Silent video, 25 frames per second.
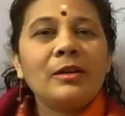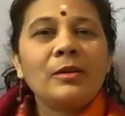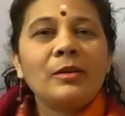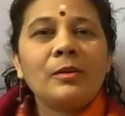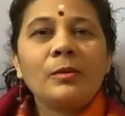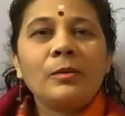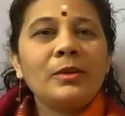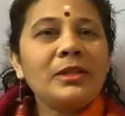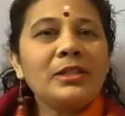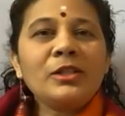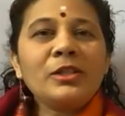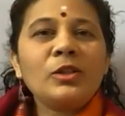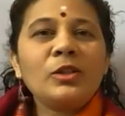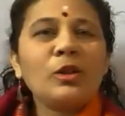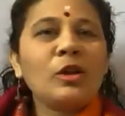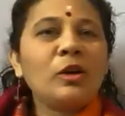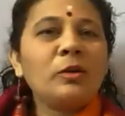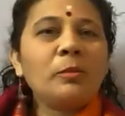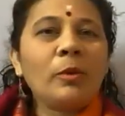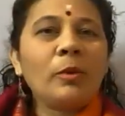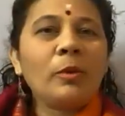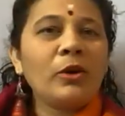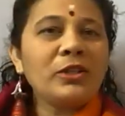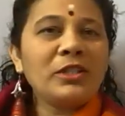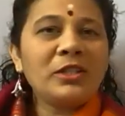which is not
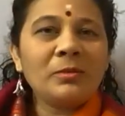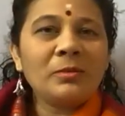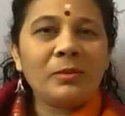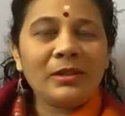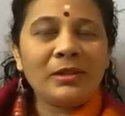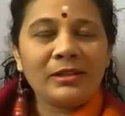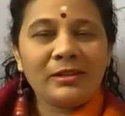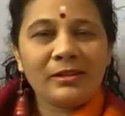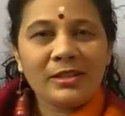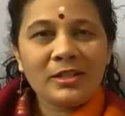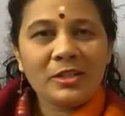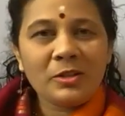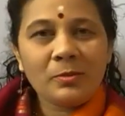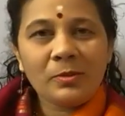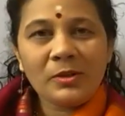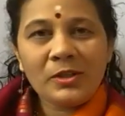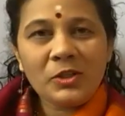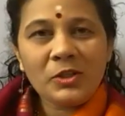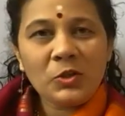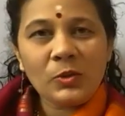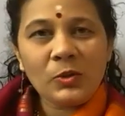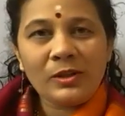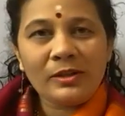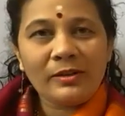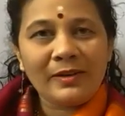possible in the
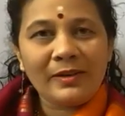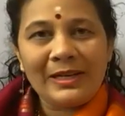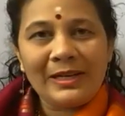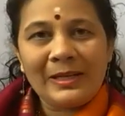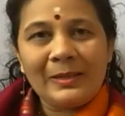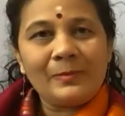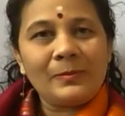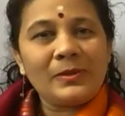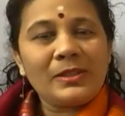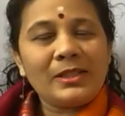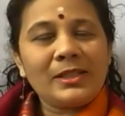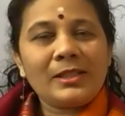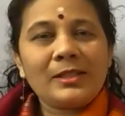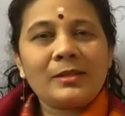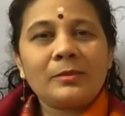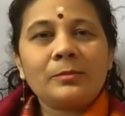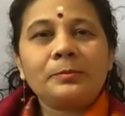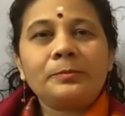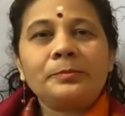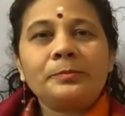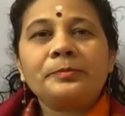spiritual realms.